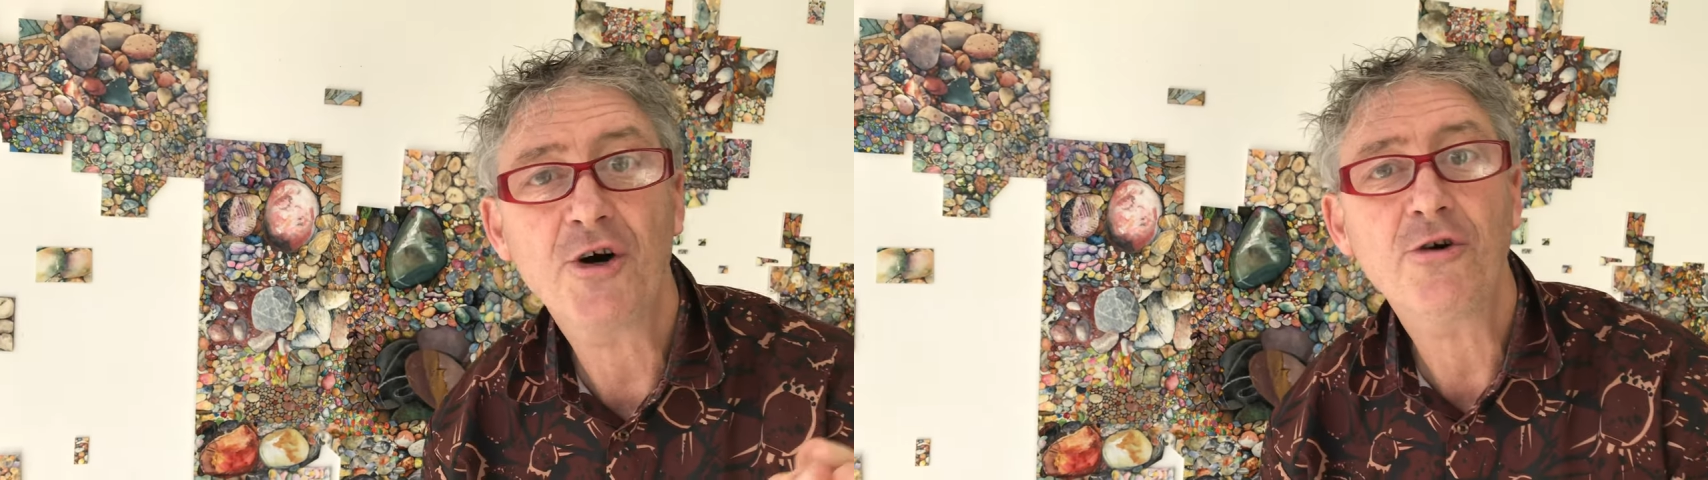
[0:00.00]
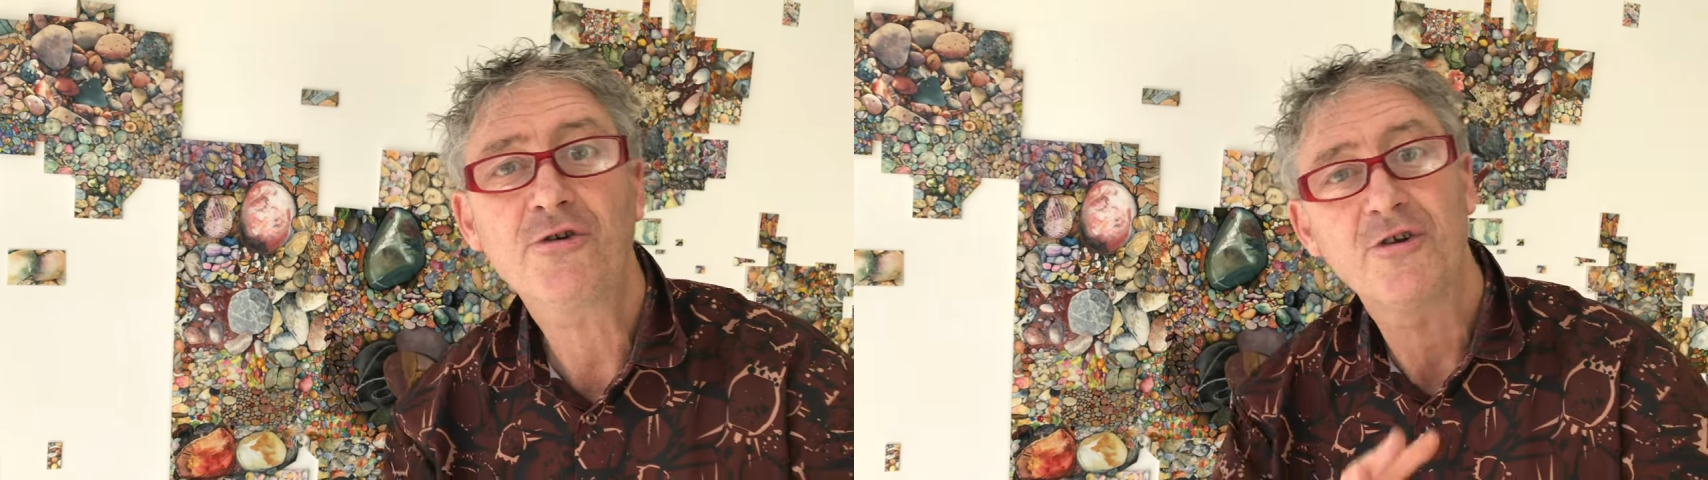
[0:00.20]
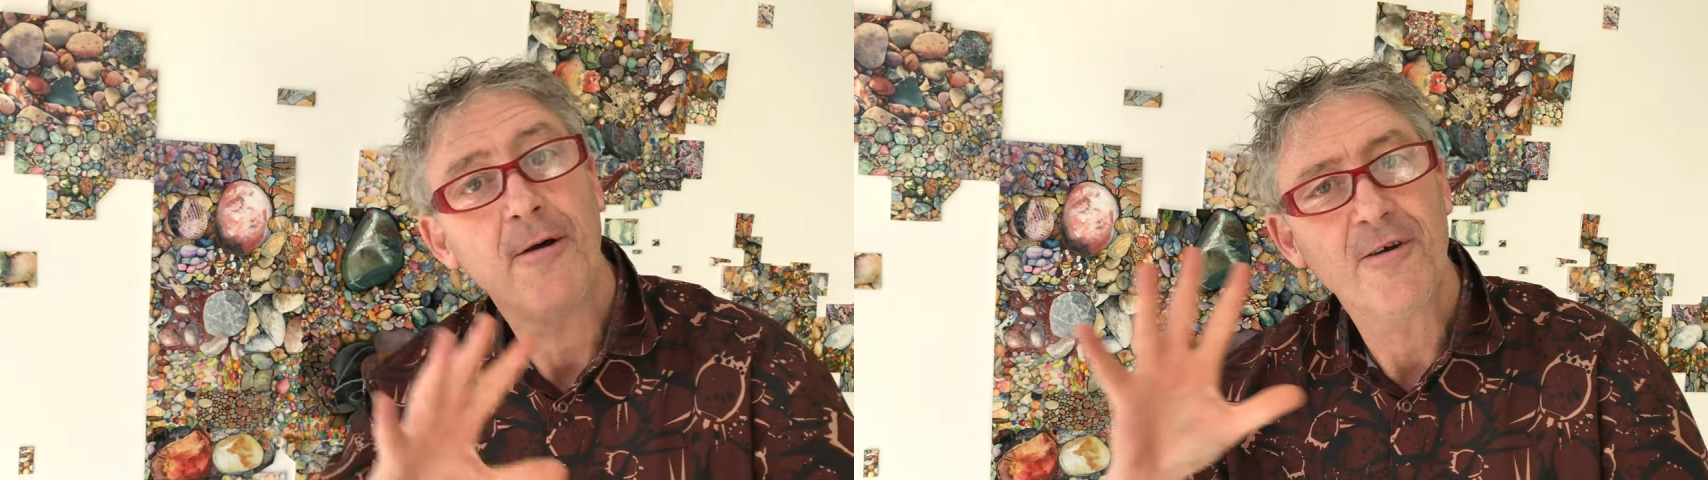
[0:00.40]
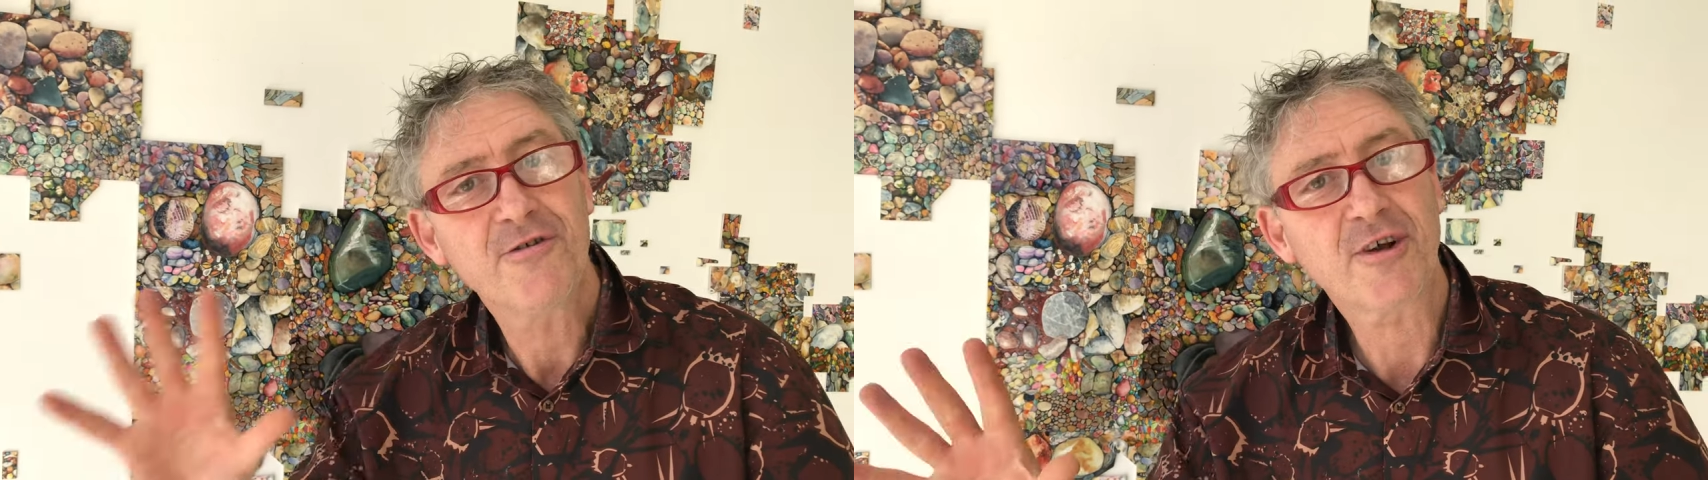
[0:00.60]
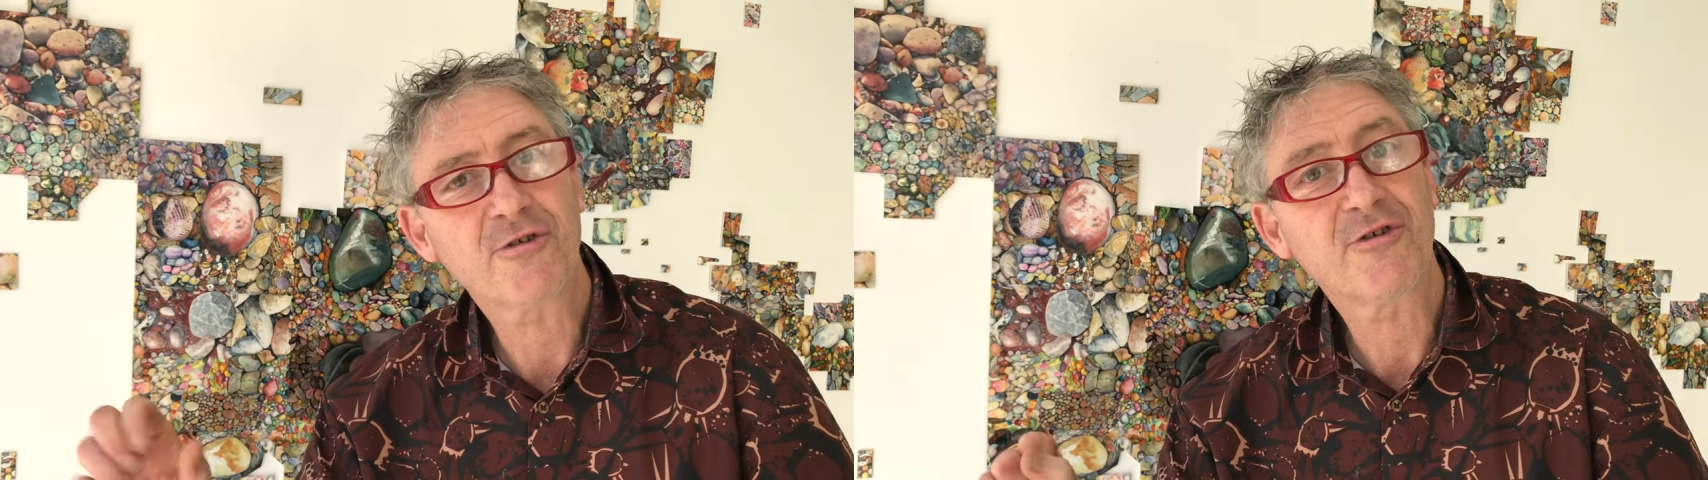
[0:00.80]
dogs,
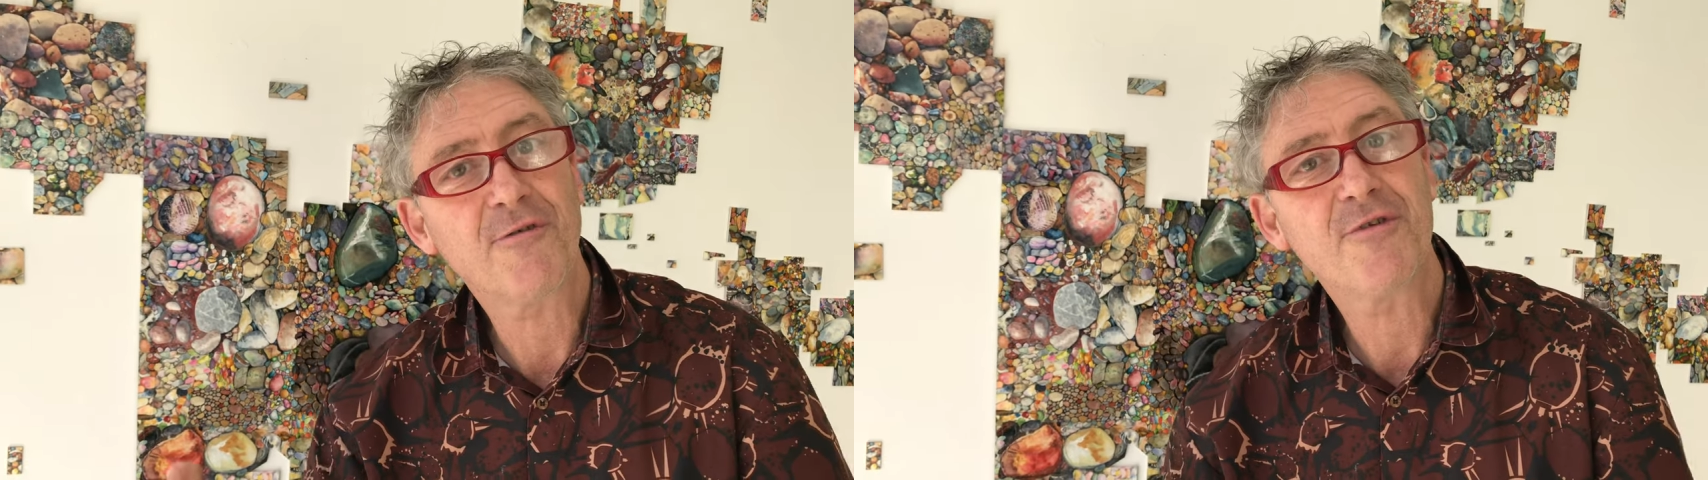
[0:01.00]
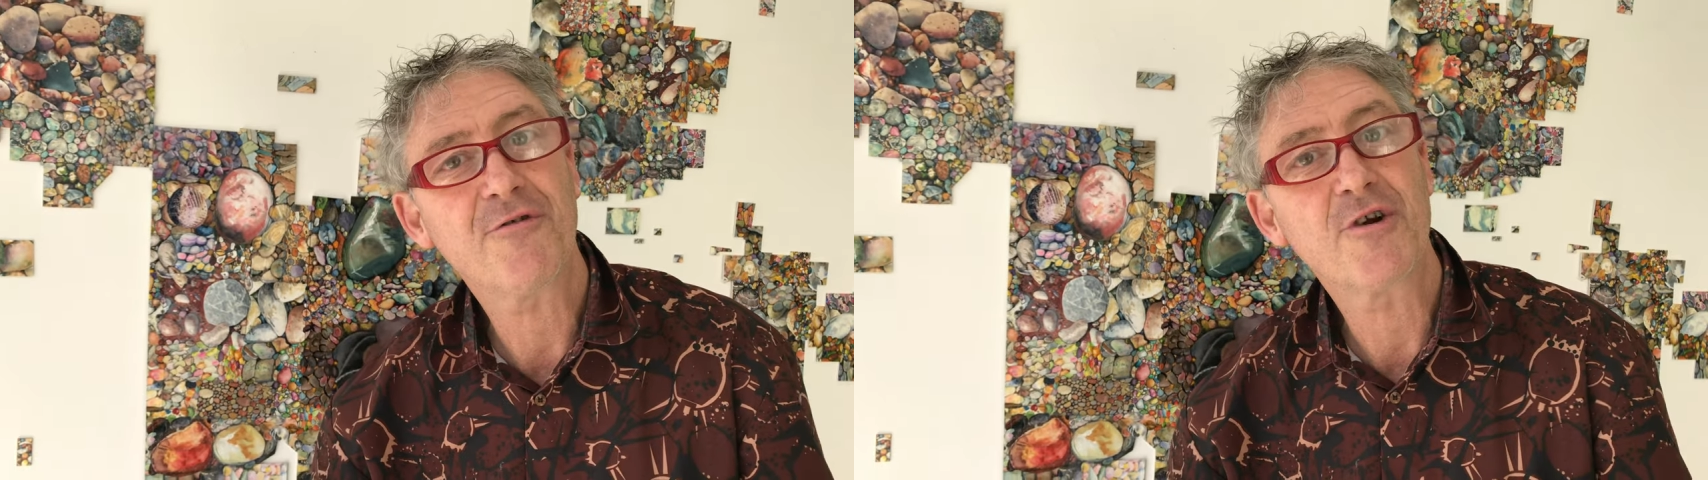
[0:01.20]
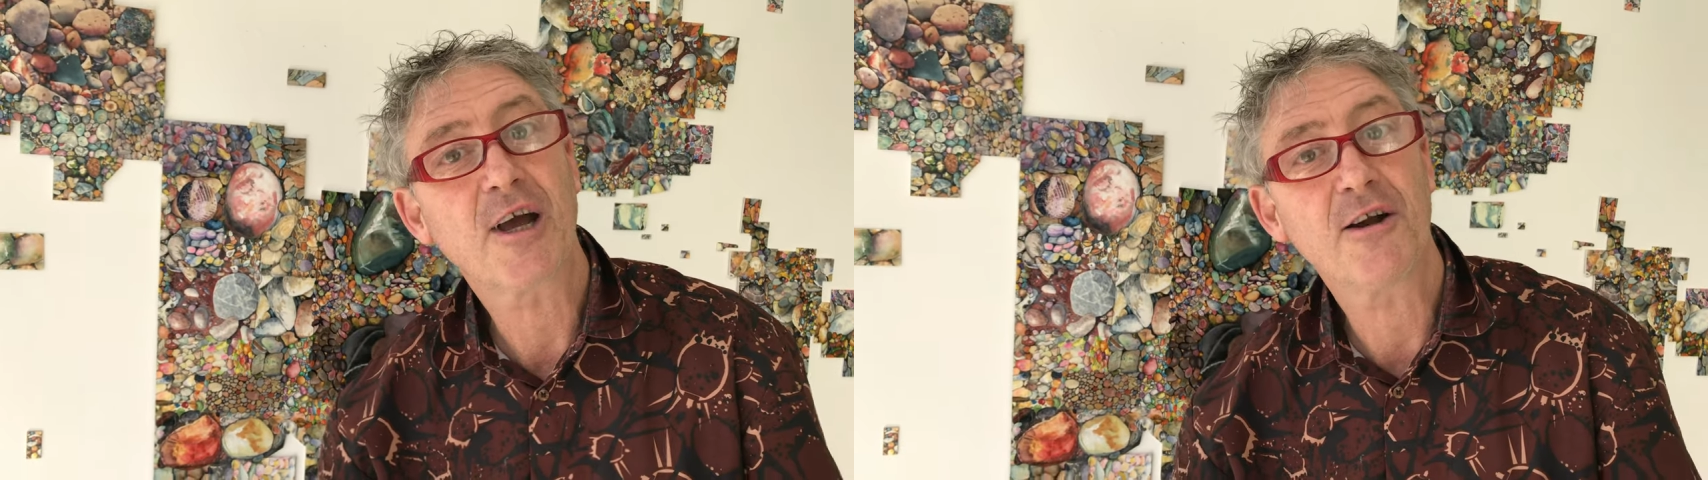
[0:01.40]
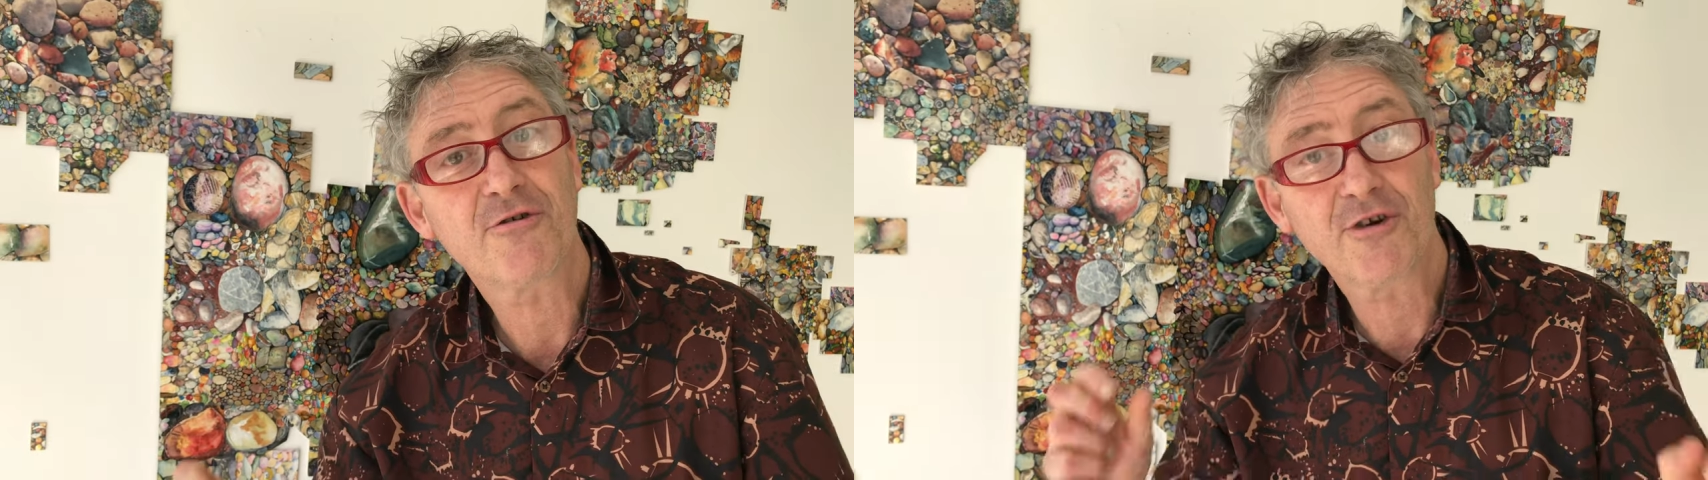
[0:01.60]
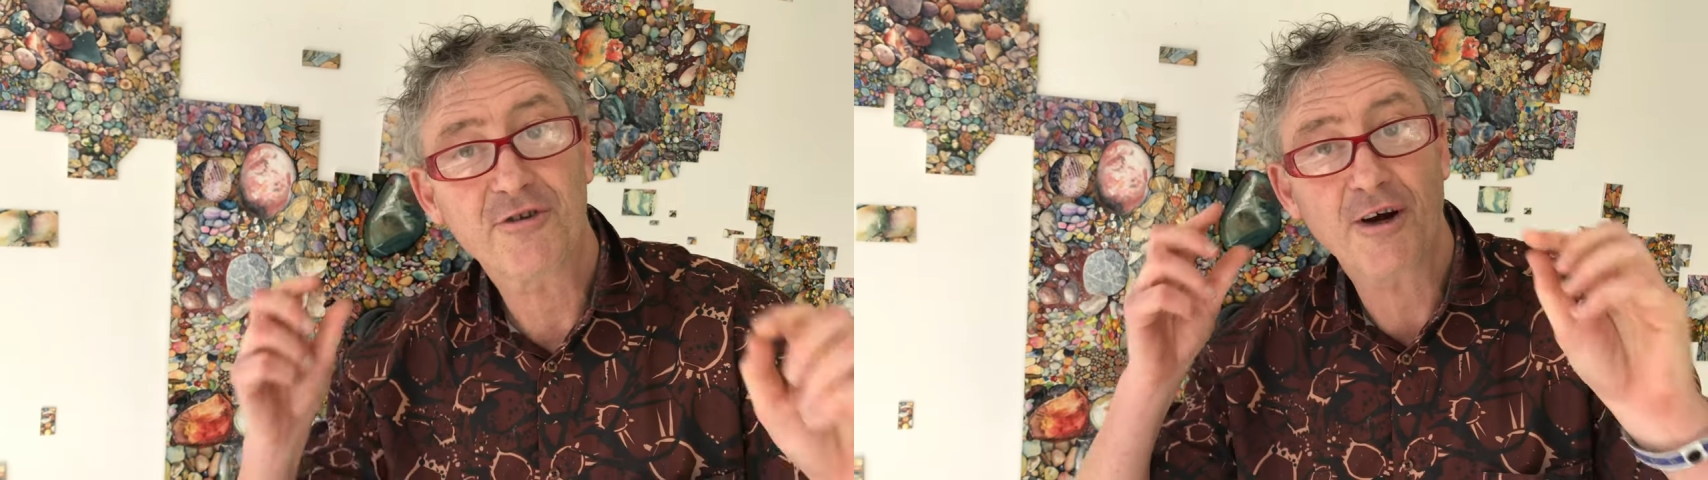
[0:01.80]
6 or 7 different
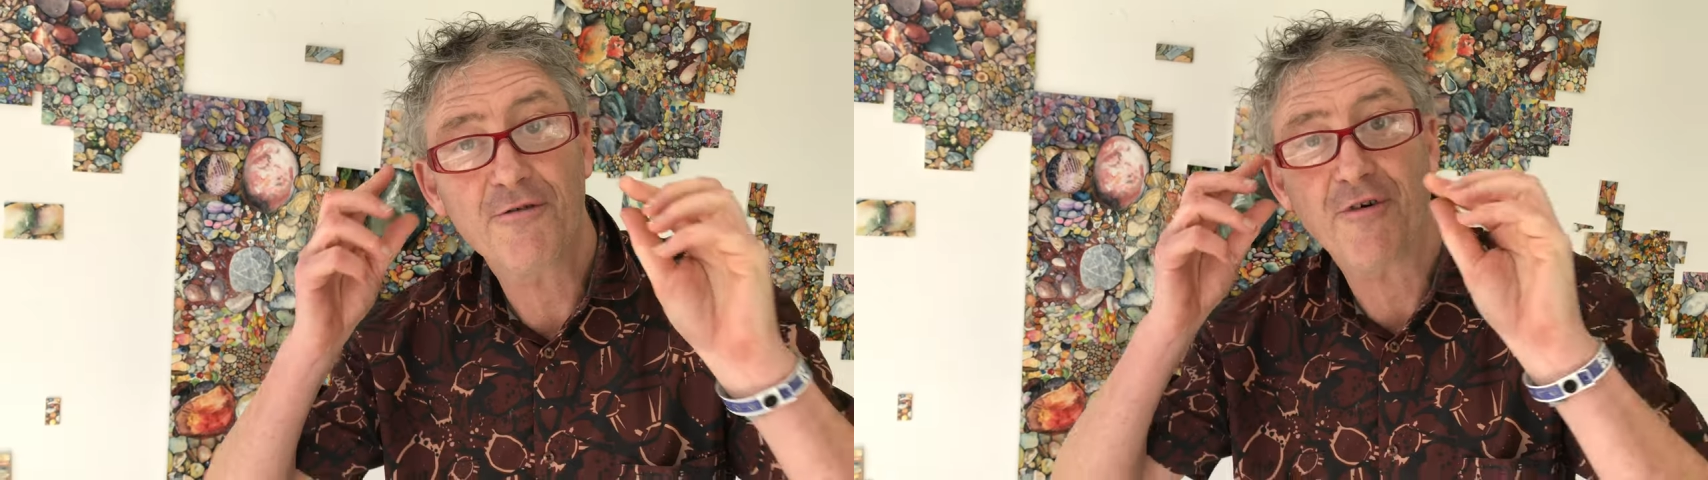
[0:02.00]
countries so